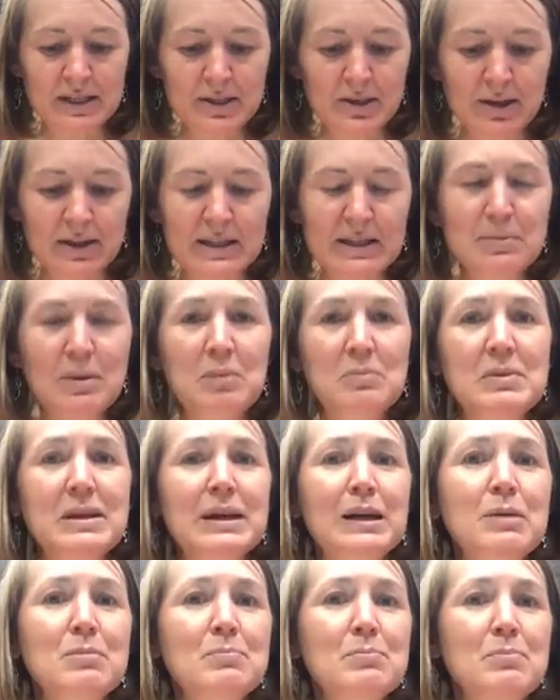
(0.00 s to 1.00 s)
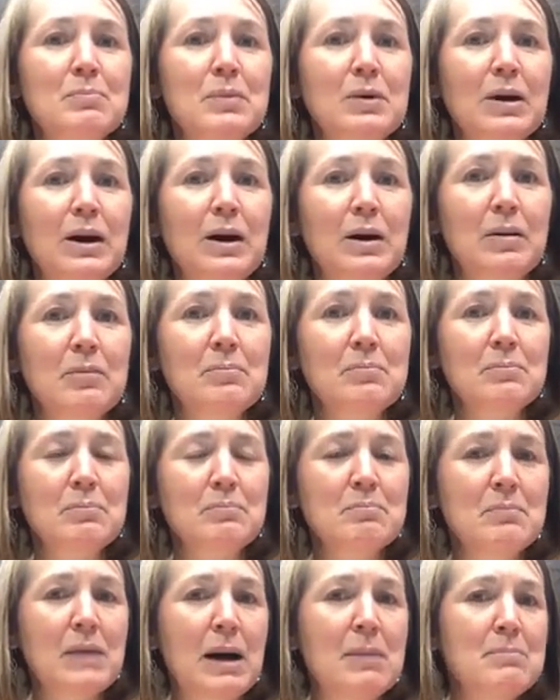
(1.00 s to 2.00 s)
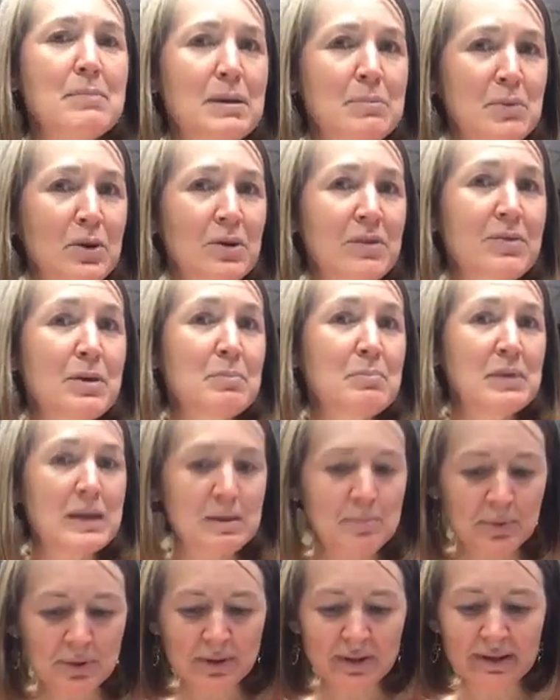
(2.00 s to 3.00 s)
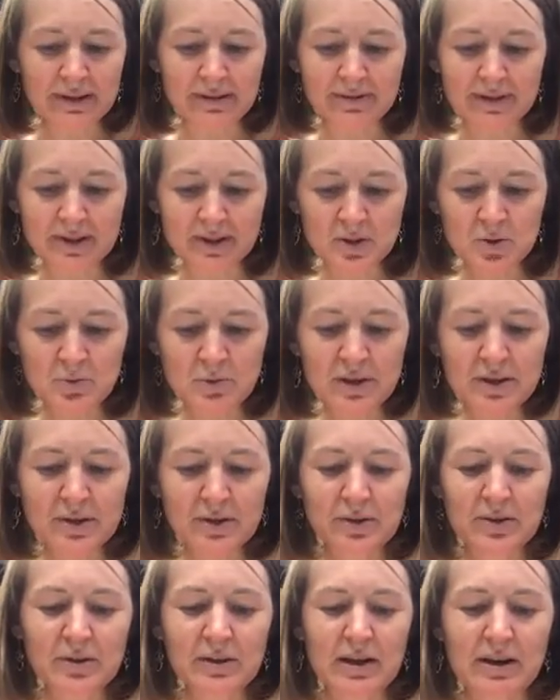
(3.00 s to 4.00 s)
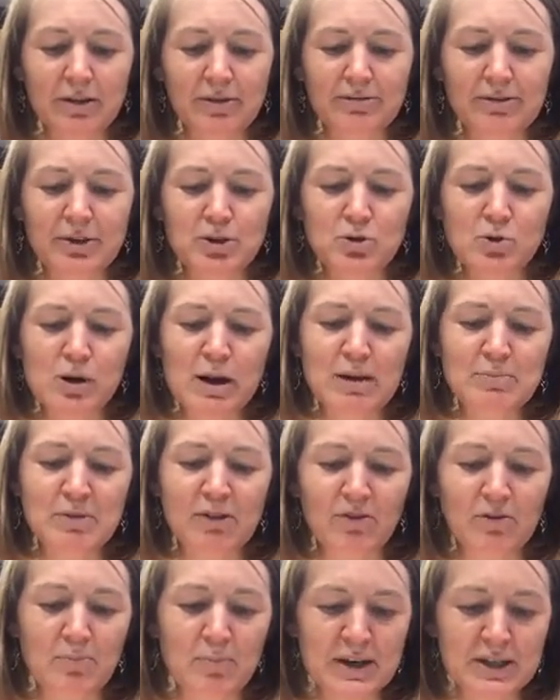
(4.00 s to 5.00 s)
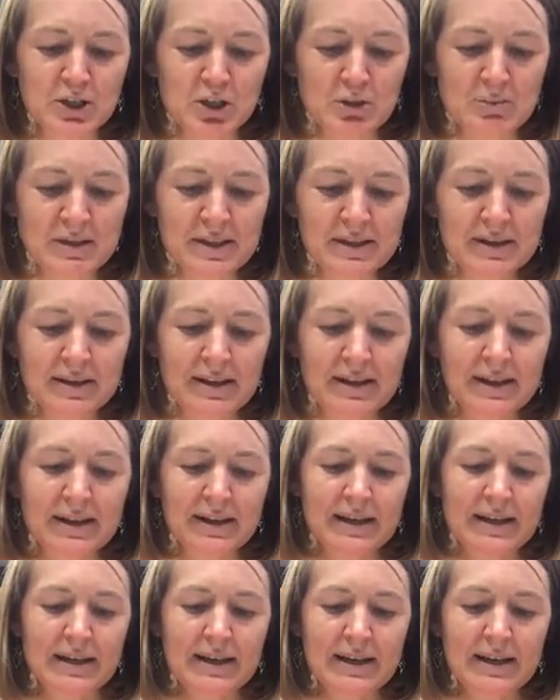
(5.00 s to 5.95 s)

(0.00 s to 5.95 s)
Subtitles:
He talks about being a member of the people of Israel, of the tribe of Benjamin.